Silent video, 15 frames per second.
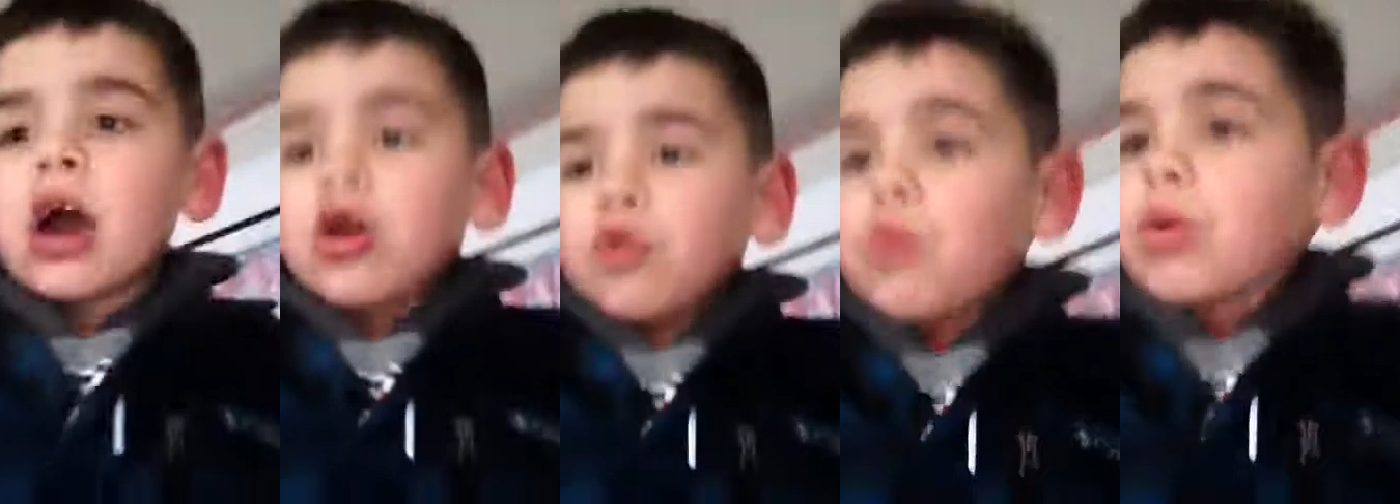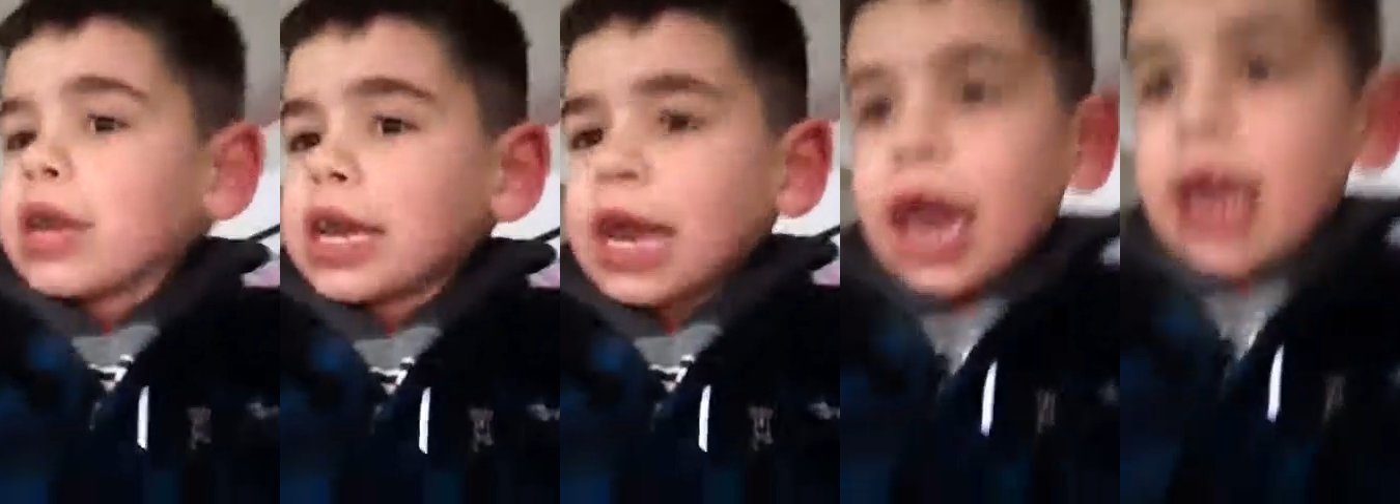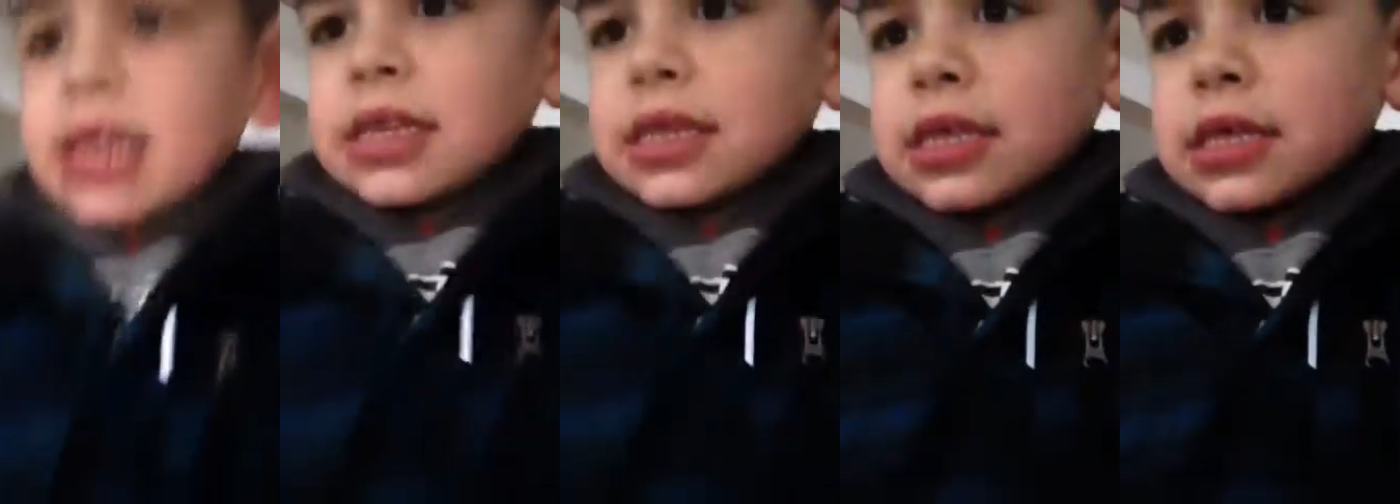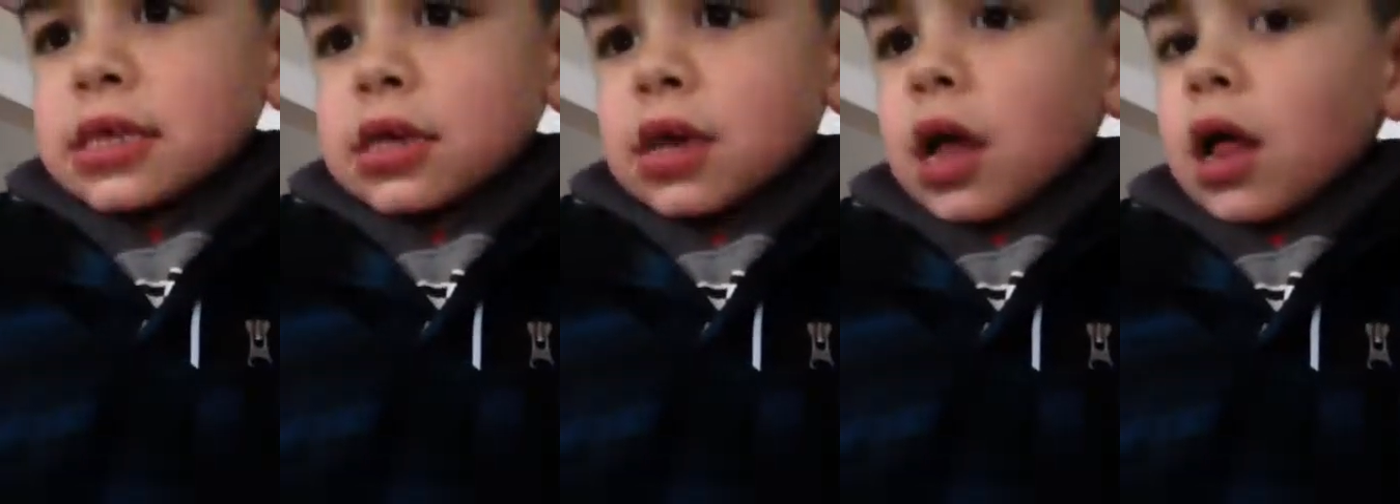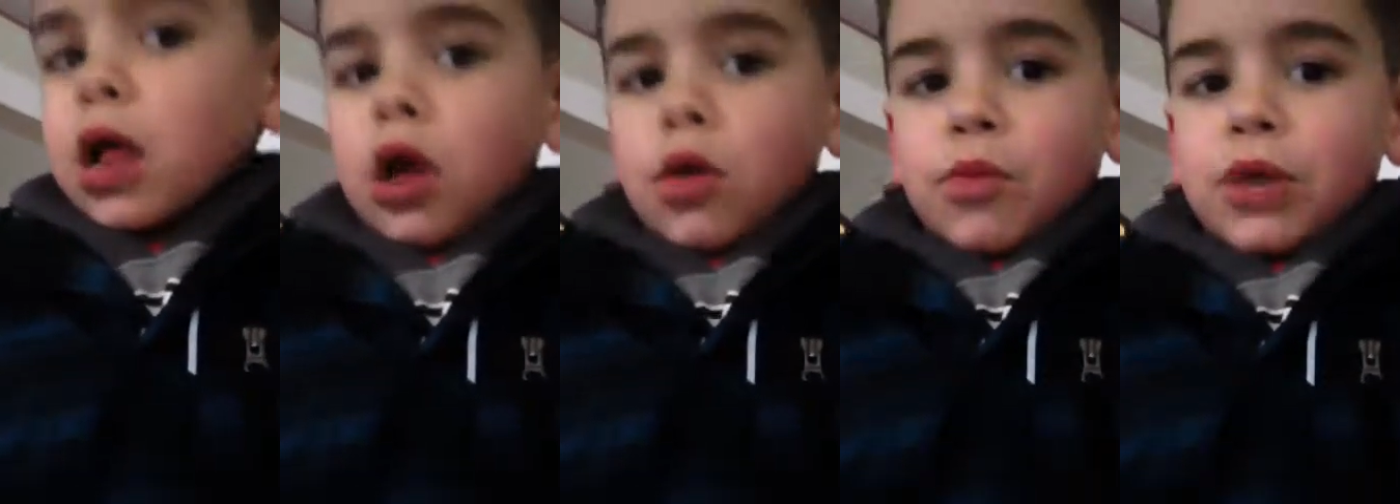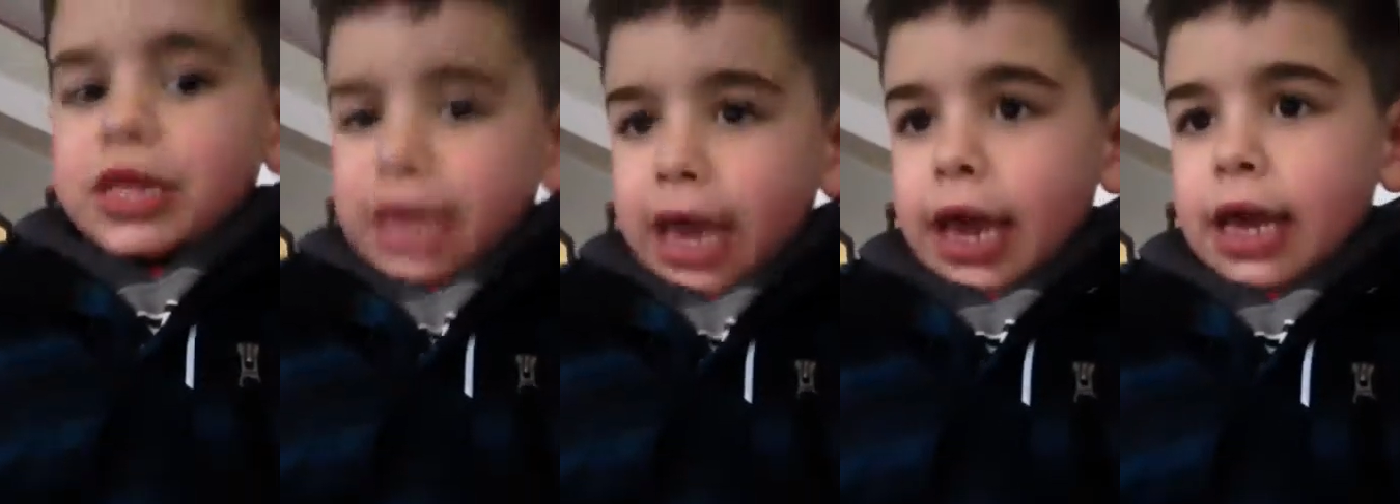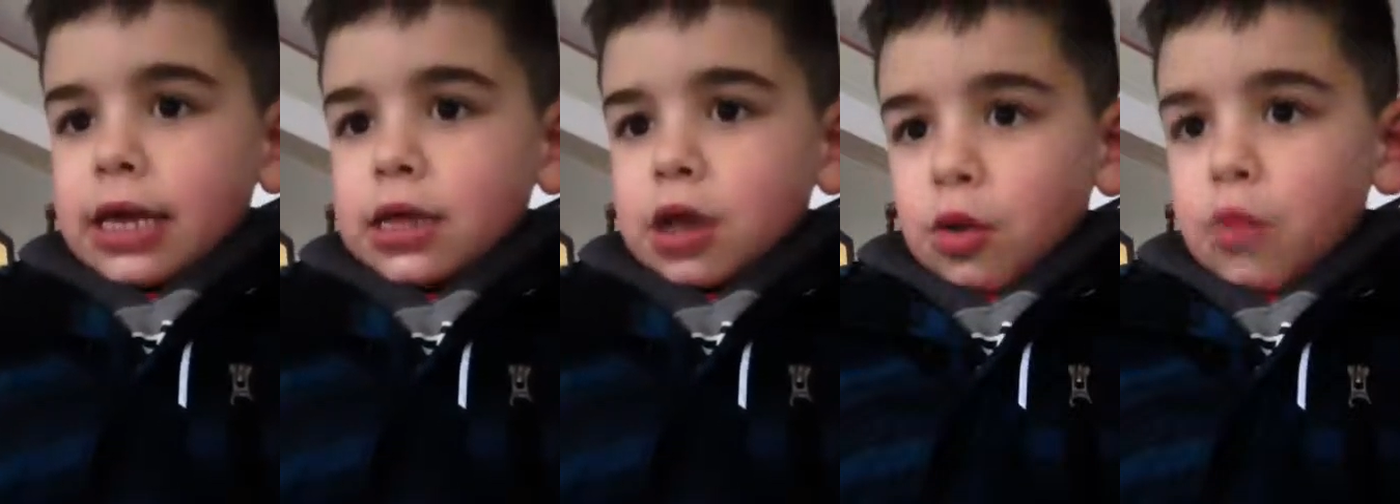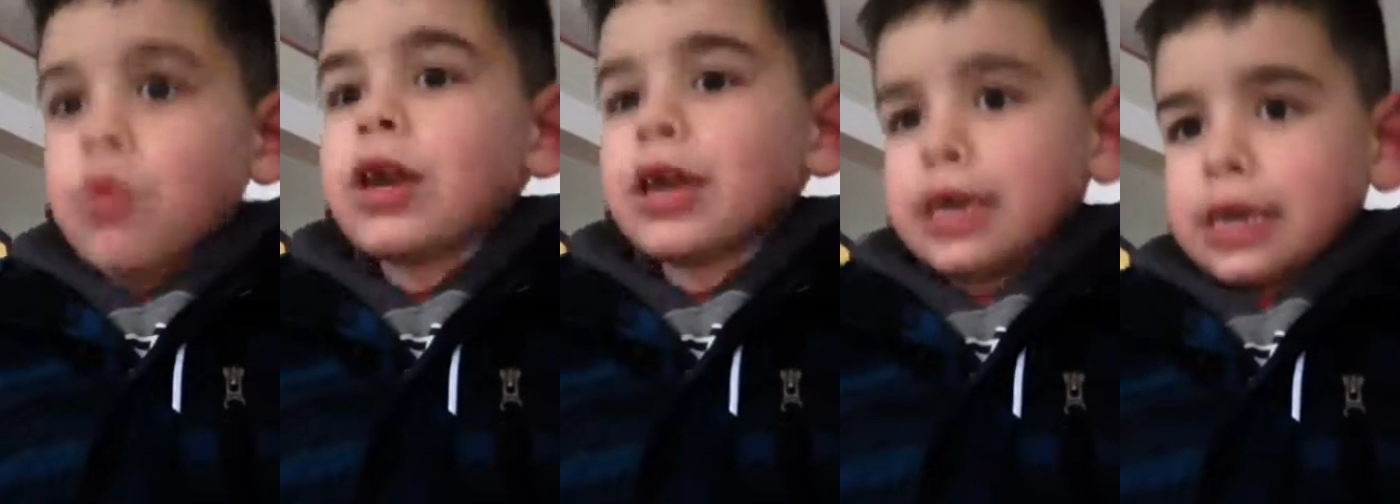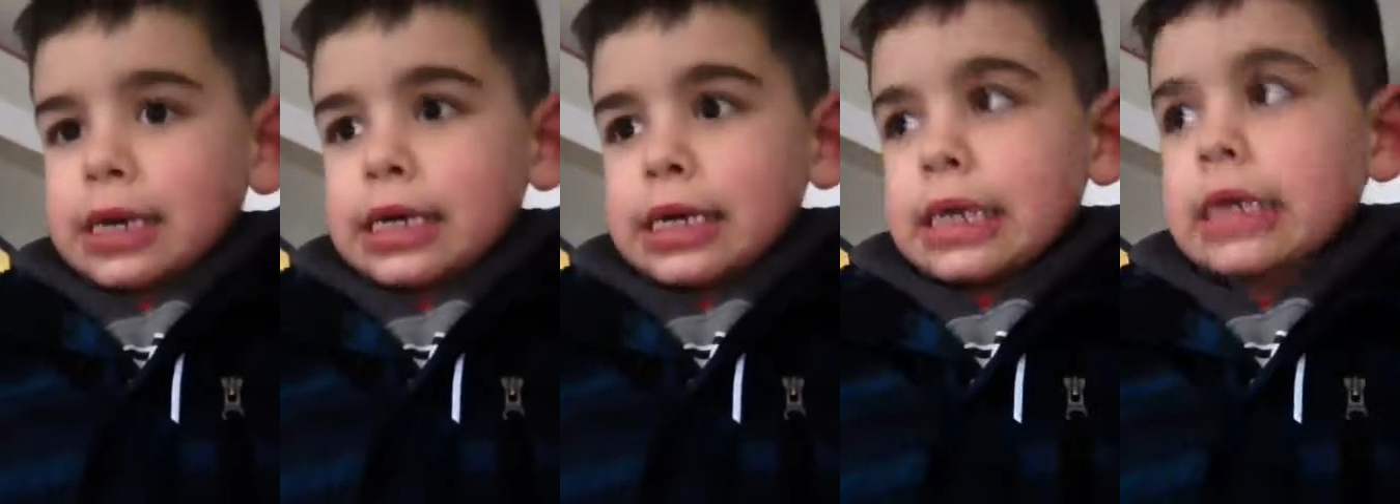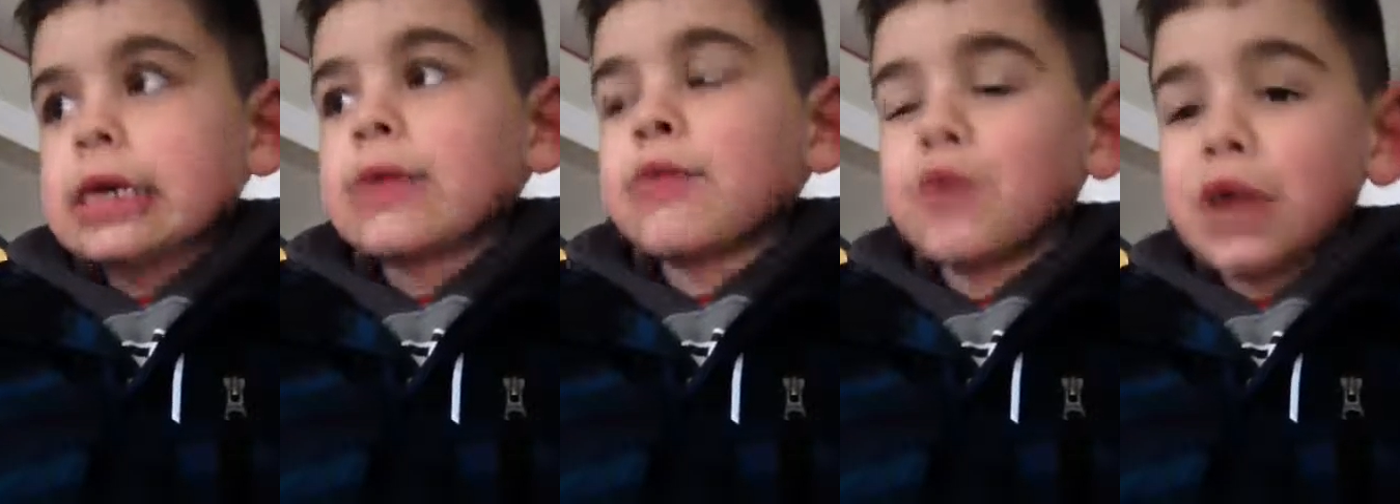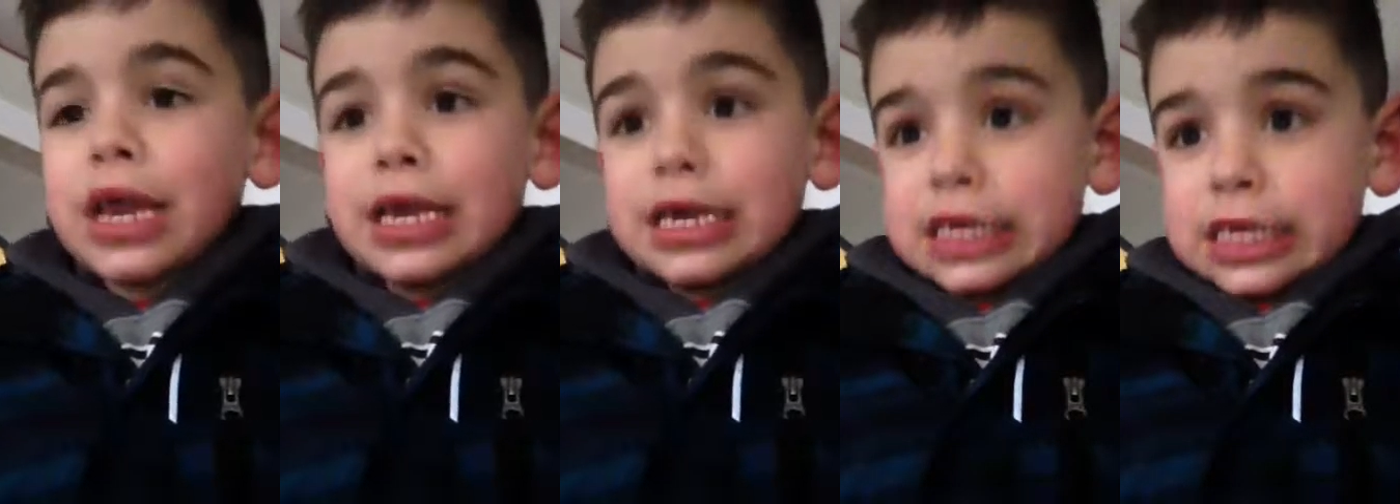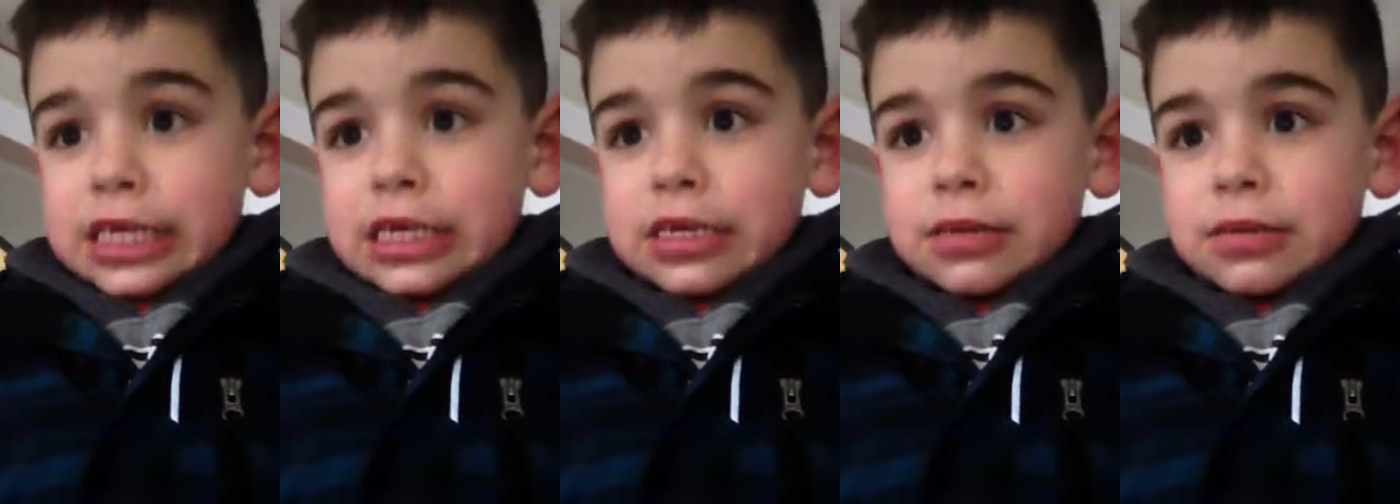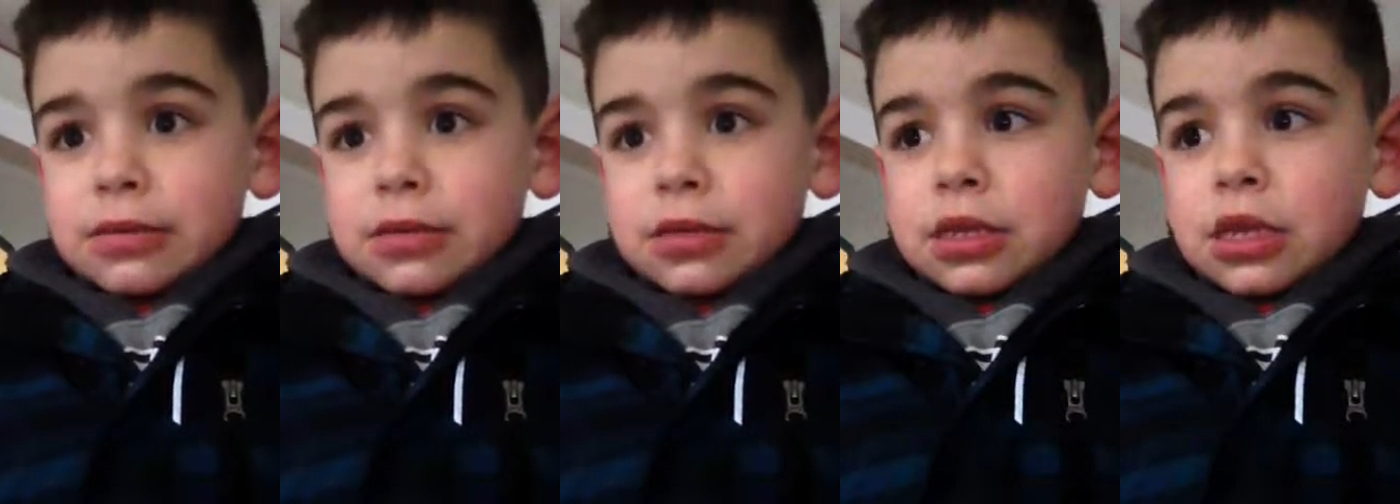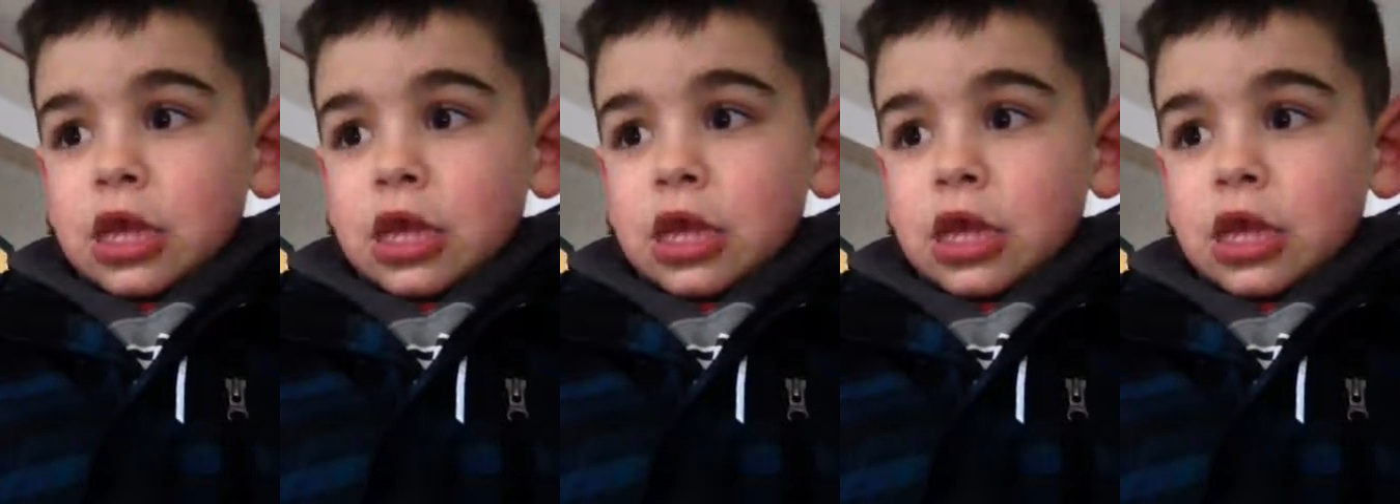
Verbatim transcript: on weekends on weekdays, on week weeks. He can't